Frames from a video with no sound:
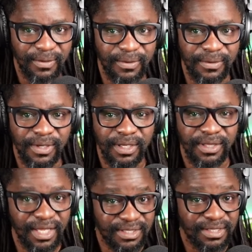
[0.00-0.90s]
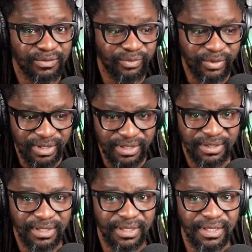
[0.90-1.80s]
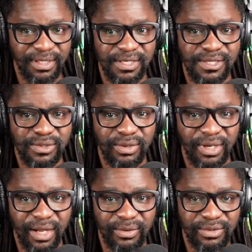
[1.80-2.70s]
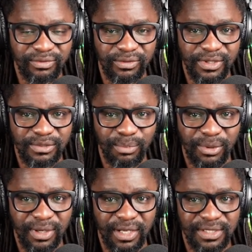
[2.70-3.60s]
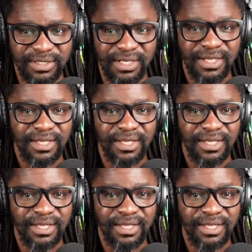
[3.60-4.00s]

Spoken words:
You know, that's his voice in the intro and outro for this podcast.